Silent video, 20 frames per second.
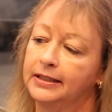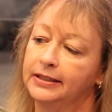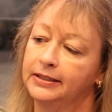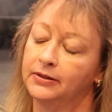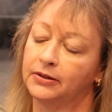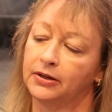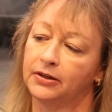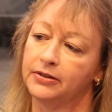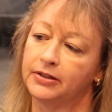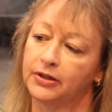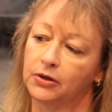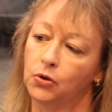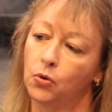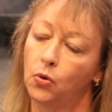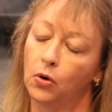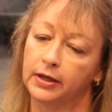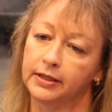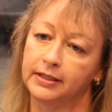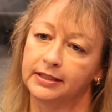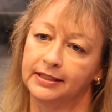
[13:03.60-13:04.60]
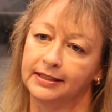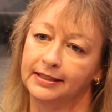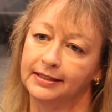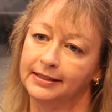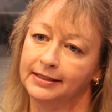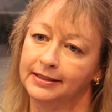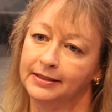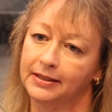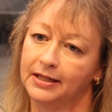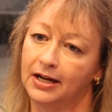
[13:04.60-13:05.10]
you know, it's a
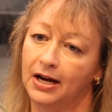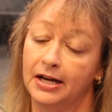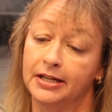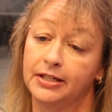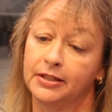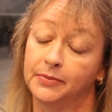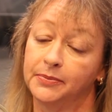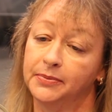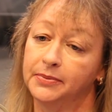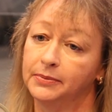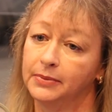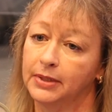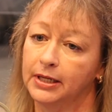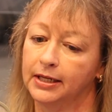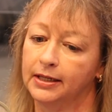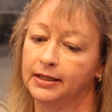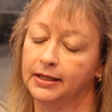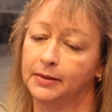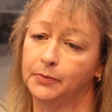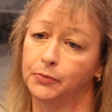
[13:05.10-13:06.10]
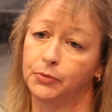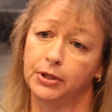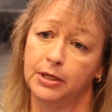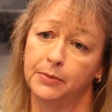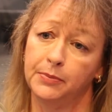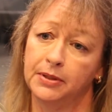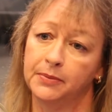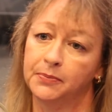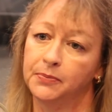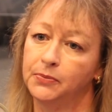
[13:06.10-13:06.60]
quality item, uh,
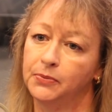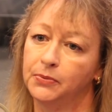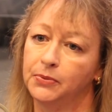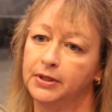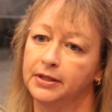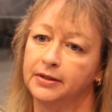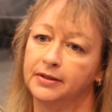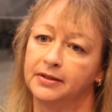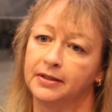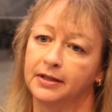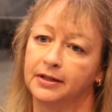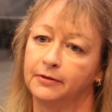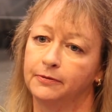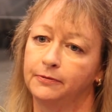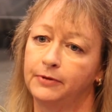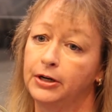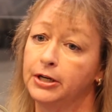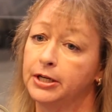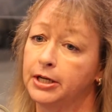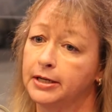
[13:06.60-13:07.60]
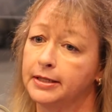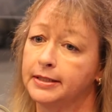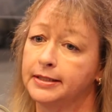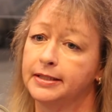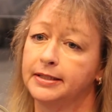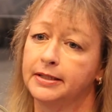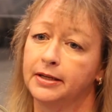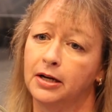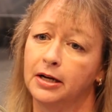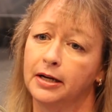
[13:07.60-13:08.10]
premium with a very nice
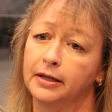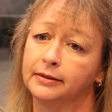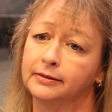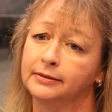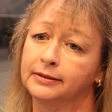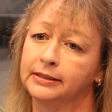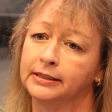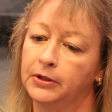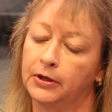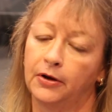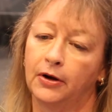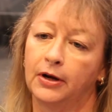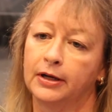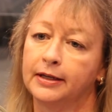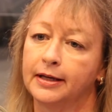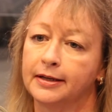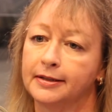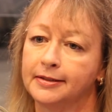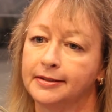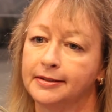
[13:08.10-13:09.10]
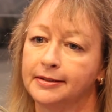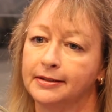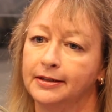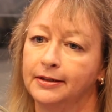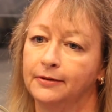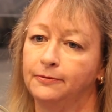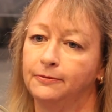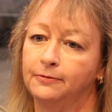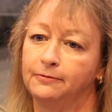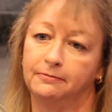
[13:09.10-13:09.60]
design. You know, I guess
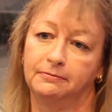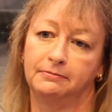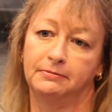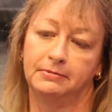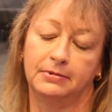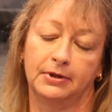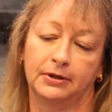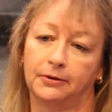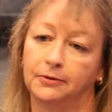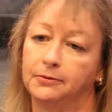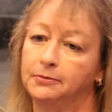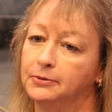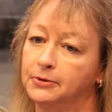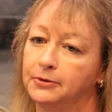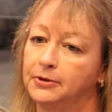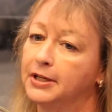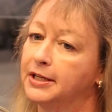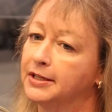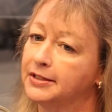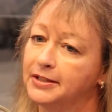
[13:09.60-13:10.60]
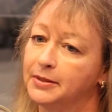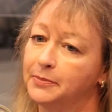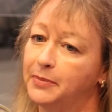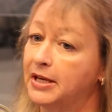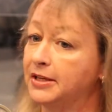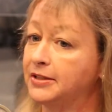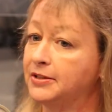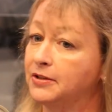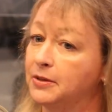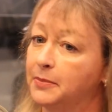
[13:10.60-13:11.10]
if you know you think it's the
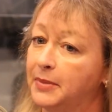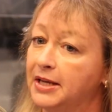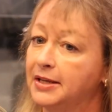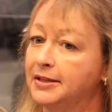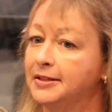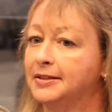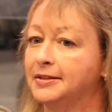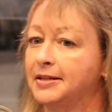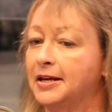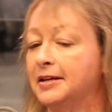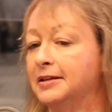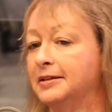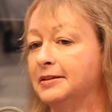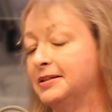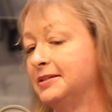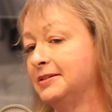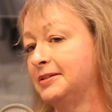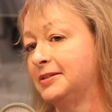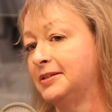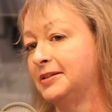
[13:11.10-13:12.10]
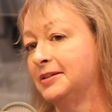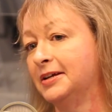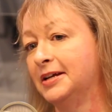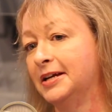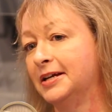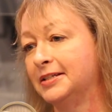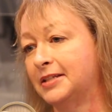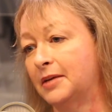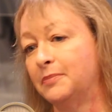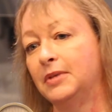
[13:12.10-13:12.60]
best of the best, then it's
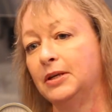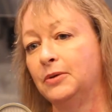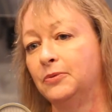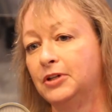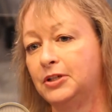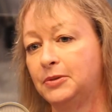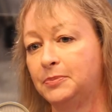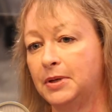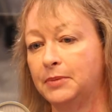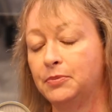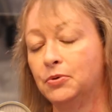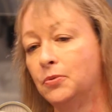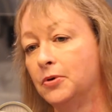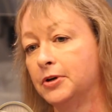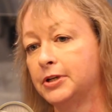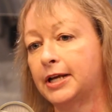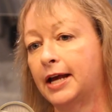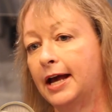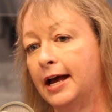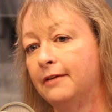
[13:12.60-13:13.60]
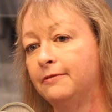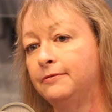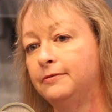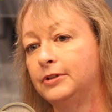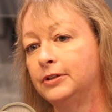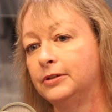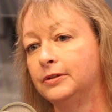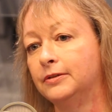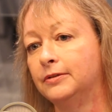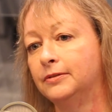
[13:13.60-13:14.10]
something which people want to have
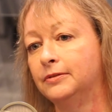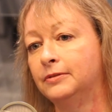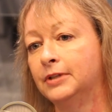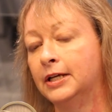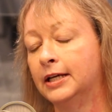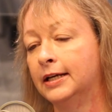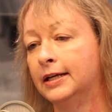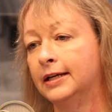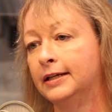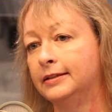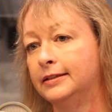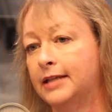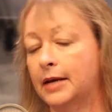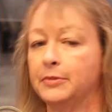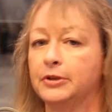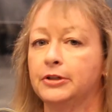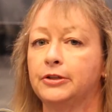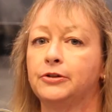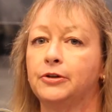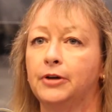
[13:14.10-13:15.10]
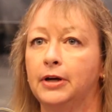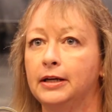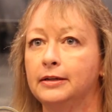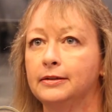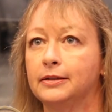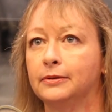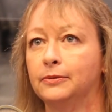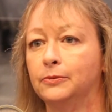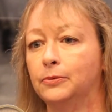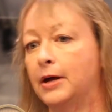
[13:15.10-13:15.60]
to
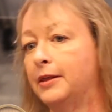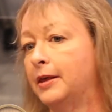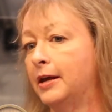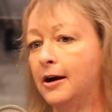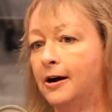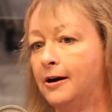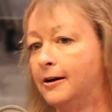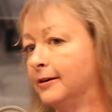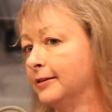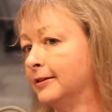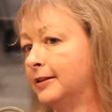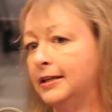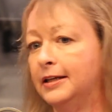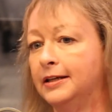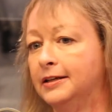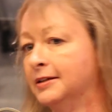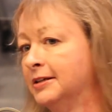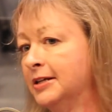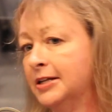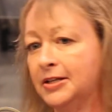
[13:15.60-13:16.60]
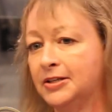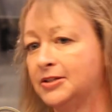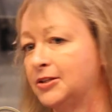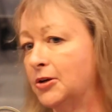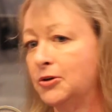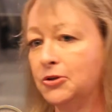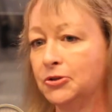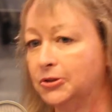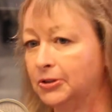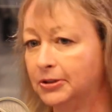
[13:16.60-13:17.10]
demonstrate where they are on the
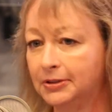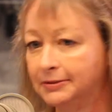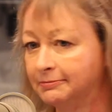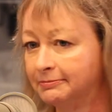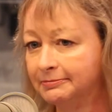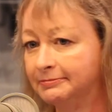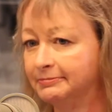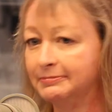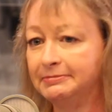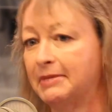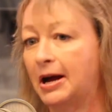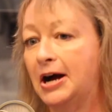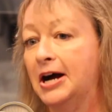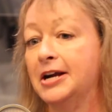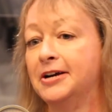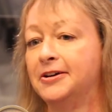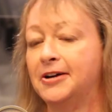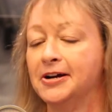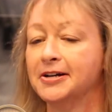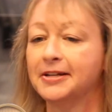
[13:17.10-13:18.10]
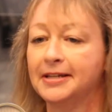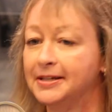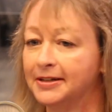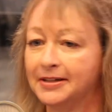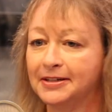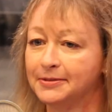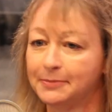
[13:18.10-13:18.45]
social hierarchy, I